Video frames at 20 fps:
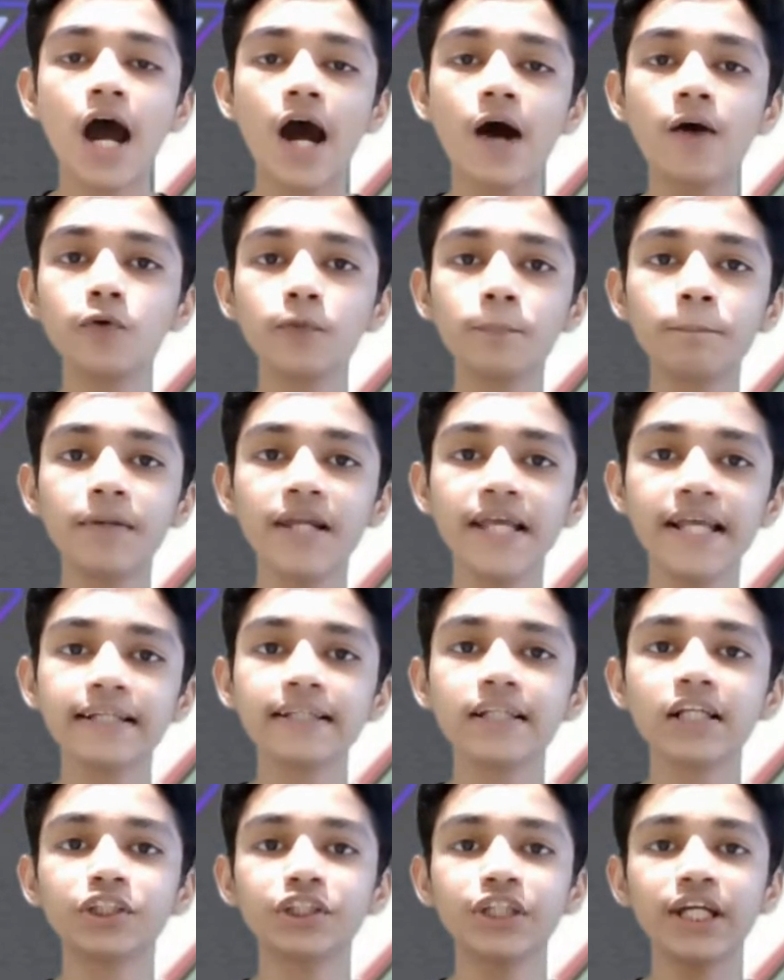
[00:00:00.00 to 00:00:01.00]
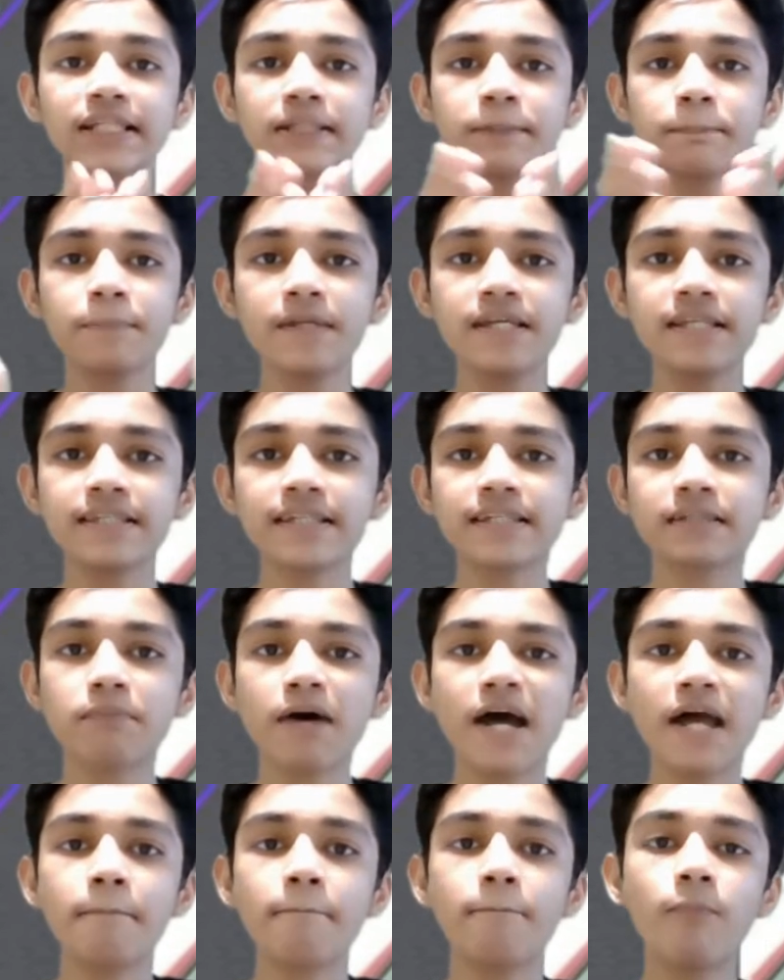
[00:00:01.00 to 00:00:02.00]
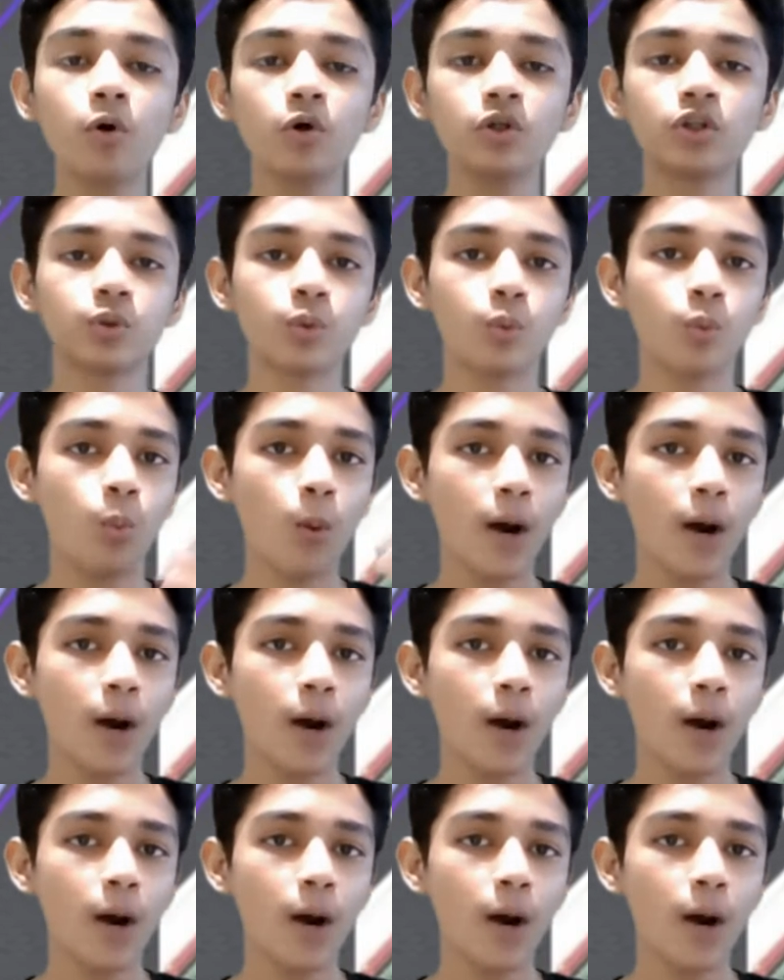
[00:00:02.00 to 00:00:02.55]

how to place the chess pieces by both